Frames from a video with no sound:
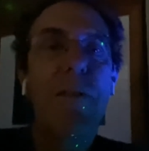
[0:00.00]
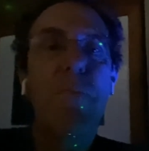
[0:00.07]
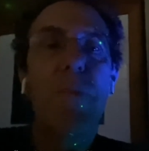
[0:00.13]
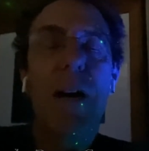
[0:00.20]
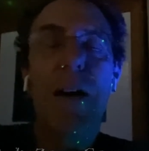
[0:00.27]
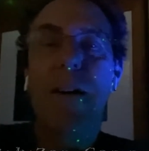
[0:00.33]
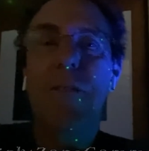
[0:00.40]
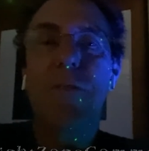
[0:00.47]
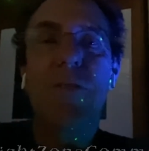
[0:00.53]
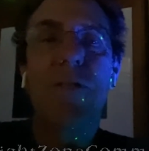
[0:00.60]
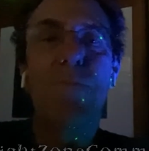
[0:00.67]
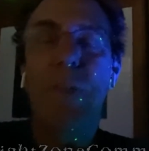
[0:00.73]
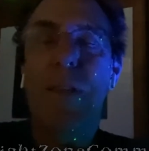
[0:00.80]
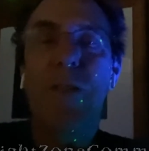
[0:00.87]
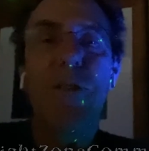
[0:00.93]
uh,
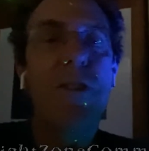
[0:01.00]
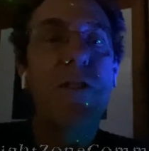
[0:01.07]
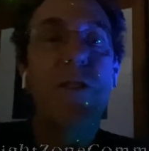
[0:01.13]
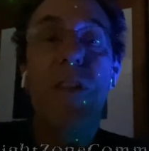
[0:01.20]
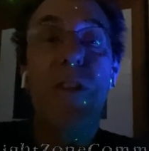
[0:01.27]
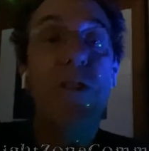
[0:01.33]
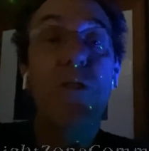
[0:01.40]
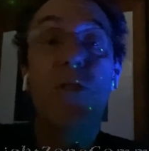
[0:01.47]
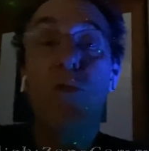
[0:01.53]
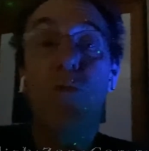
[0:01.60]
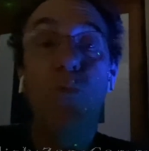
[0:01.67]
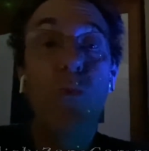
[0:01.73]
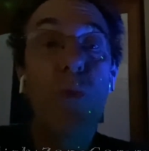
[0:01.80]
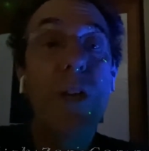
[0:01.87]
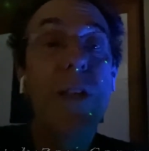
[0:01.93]
but they're they're used
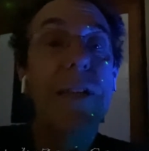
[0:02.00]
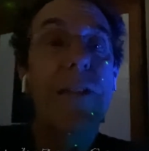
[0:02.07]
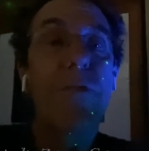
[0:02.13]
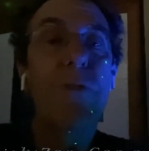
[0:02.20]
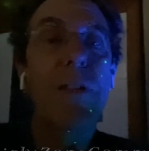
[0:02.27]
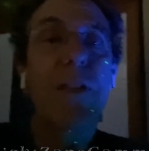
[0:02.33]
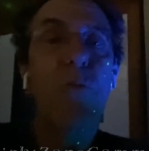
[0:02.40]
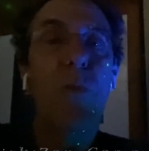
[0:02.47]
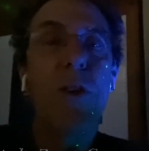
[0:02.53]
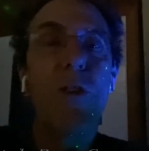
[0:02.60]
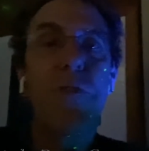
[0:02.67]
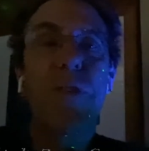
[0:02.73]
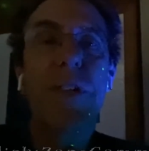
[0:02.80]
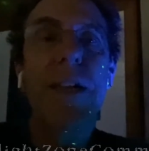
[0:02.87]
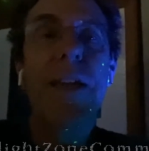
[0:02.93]
really really
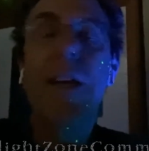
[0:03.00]
wonderfully.